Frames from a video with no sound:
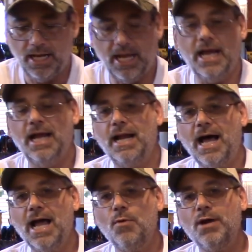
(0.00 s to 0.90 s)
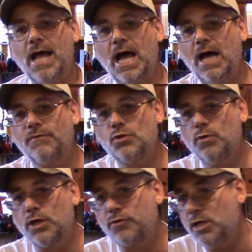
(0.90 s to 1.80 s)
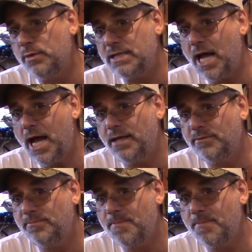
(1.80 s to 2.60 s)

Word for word: And I would have to agree with that.